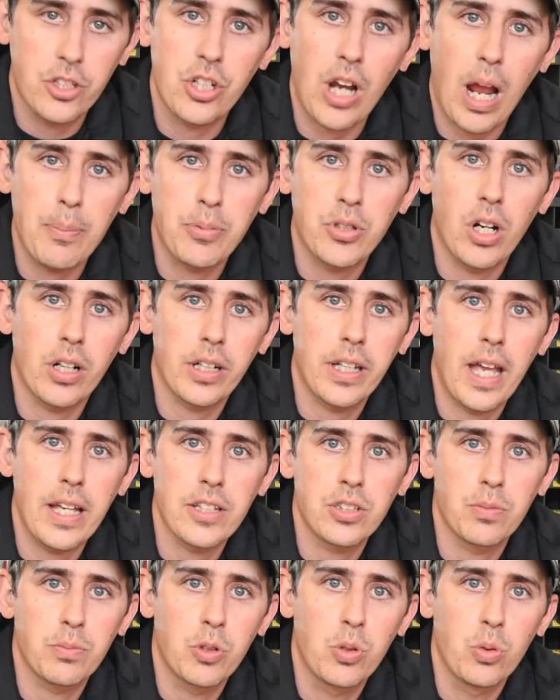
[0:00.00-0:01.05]
shop truck has
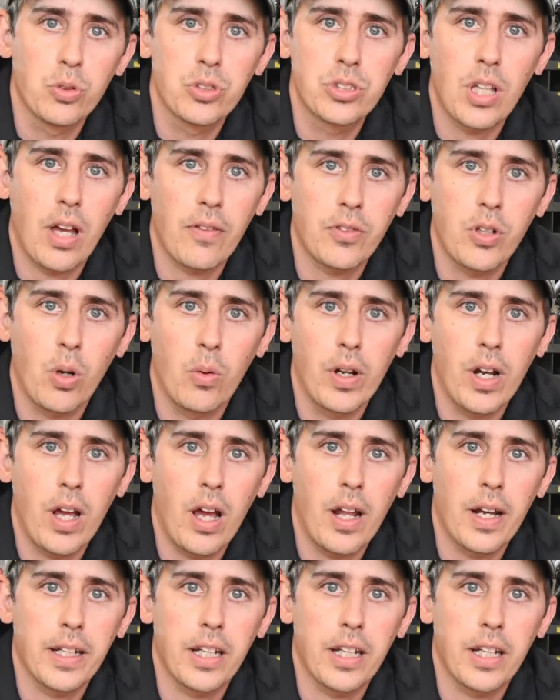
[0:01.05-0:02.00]
some cool stuff going on.